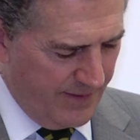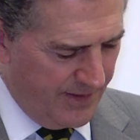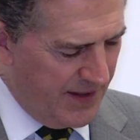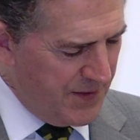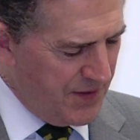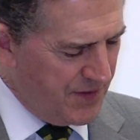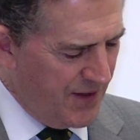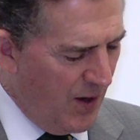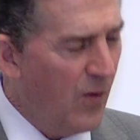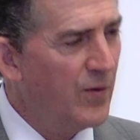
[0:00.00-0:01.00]
This is
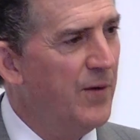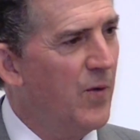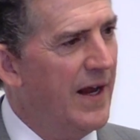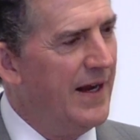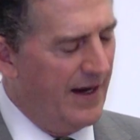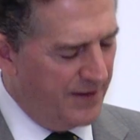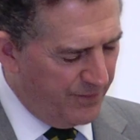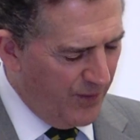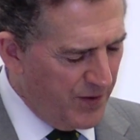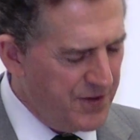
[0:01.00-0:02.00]
the only way a
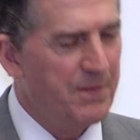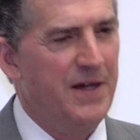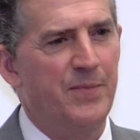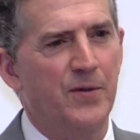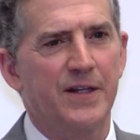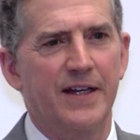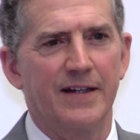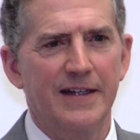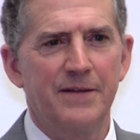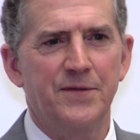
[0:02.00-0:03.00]
diverse people
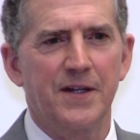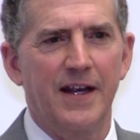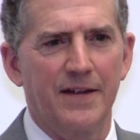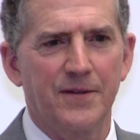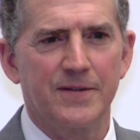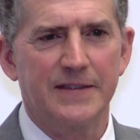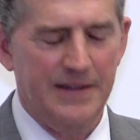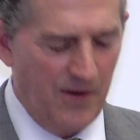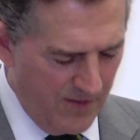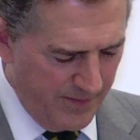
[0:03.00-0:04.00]
can live together
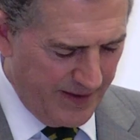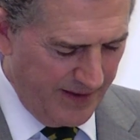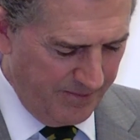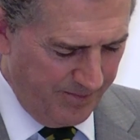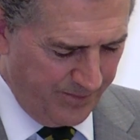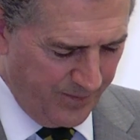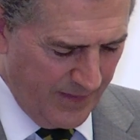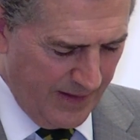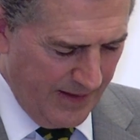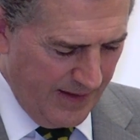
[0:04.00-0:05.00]
in harmony.
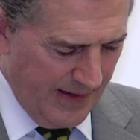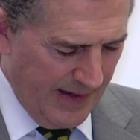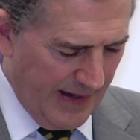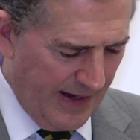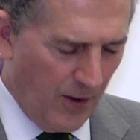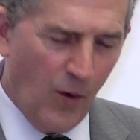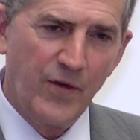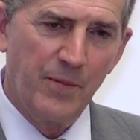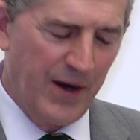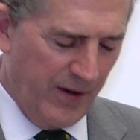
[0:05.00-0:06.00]
An
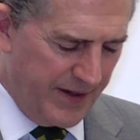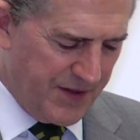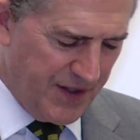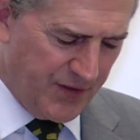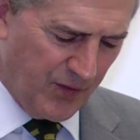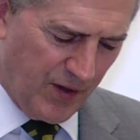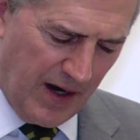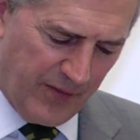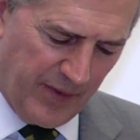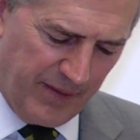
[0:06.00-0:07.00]
overbearing central
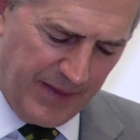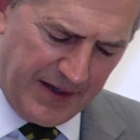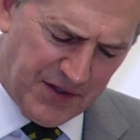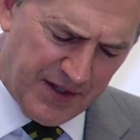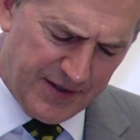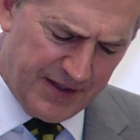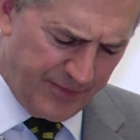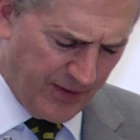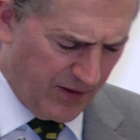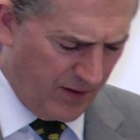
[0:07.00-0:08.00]
government makes it
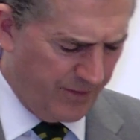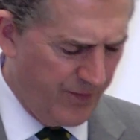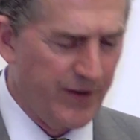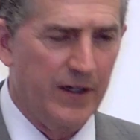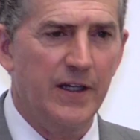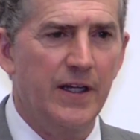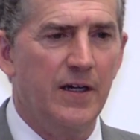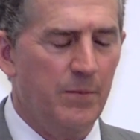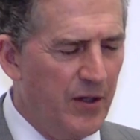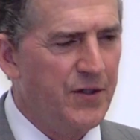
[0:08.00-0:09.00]
difficult for the
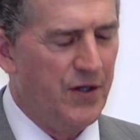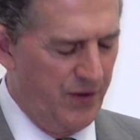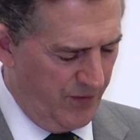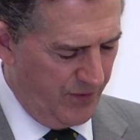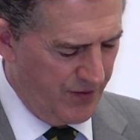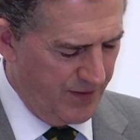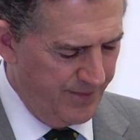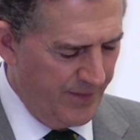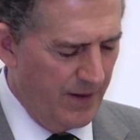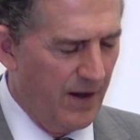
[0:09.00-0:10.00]
little platoons
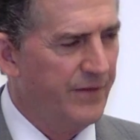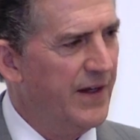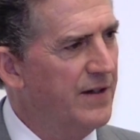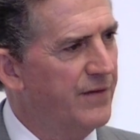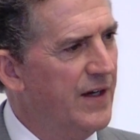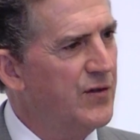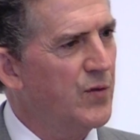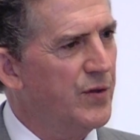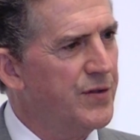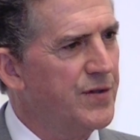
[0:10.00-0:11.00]
of
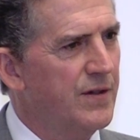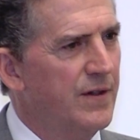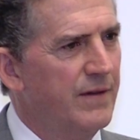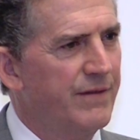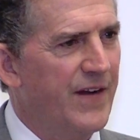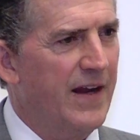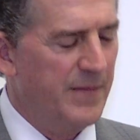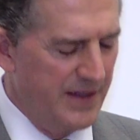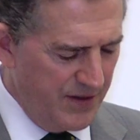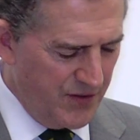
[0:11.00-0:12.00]
individuals,
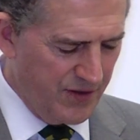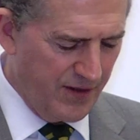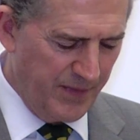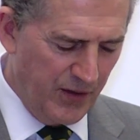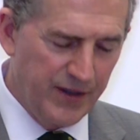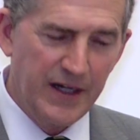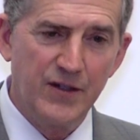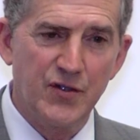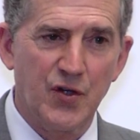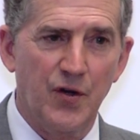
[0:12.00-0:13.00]
families,
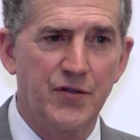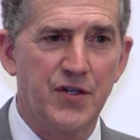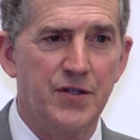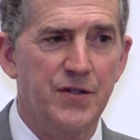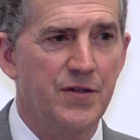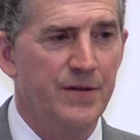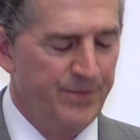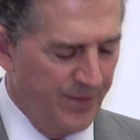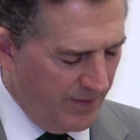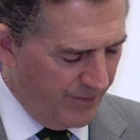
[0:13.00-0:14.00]
communities, churches,
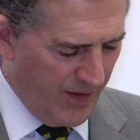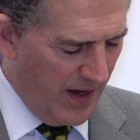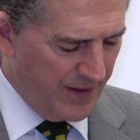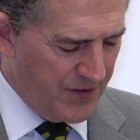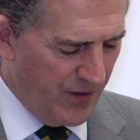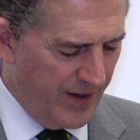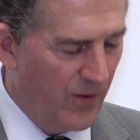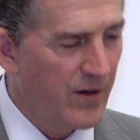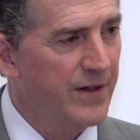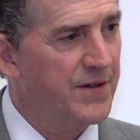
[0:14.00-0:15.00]
voluntary
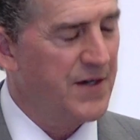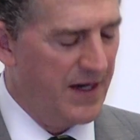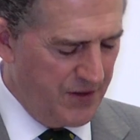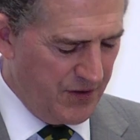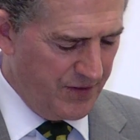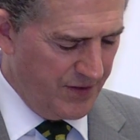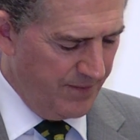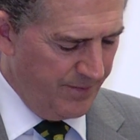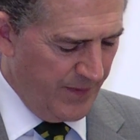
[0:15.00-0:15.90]
organizations